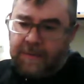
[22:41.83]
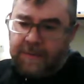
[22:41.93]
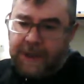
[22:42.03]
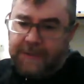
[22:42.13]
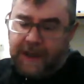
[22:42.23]

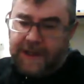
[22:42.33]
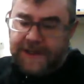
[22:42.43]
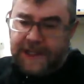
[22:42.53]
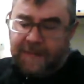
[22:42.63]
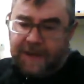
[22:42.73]
maybe I could
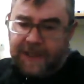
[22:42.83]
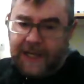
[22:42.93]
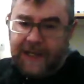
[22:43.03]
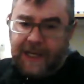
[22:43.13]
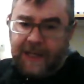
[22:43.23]
set up a
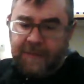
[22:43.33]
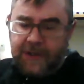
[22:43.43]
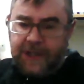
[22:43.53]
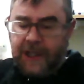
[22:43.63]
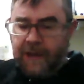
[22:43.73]
dedicated
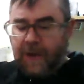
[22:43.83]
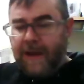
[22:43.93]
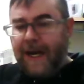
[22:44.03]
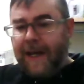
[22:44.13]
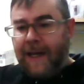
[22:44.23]
machine with
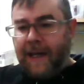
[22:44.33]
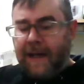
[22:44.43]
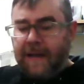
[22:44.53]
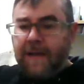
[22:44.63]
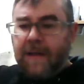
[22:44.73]
that in it
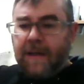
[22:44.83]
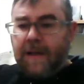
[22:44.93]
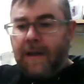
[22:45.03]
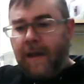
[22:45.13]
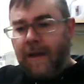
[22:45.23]

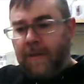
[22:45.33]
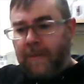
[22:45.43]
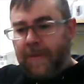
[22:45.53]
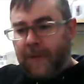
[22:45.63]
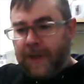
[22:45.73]

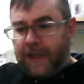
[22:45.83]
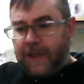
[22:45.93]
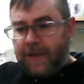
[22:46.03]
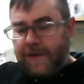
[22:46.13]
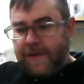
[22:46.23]
that we could
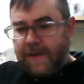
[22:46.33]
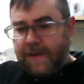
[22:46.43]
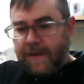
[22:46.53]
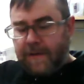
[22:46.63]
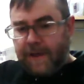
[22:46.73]
use.
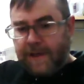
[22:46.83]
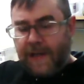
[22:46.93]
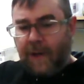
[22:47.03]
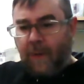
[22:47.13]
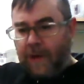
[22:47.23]
Just that one